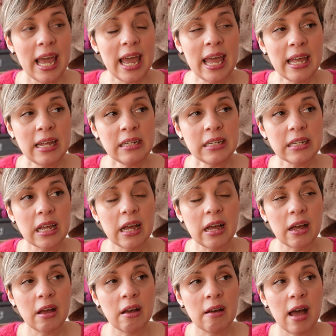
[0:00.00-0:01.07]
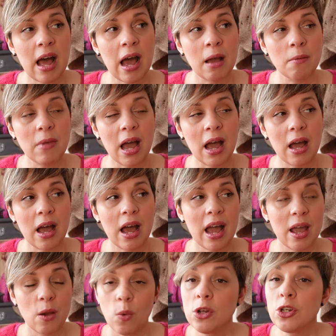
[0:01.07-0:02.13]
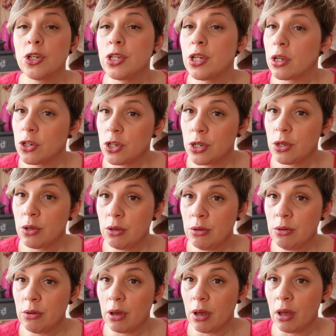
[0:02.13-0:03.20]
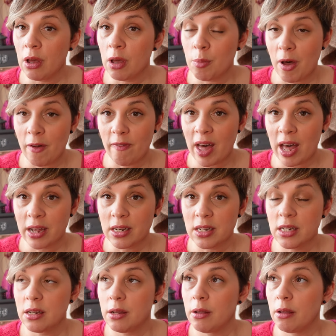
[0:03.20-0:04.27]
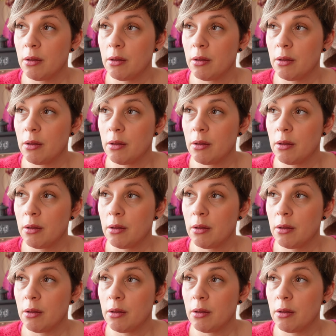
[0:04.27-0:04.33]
And I want to talk to you about that,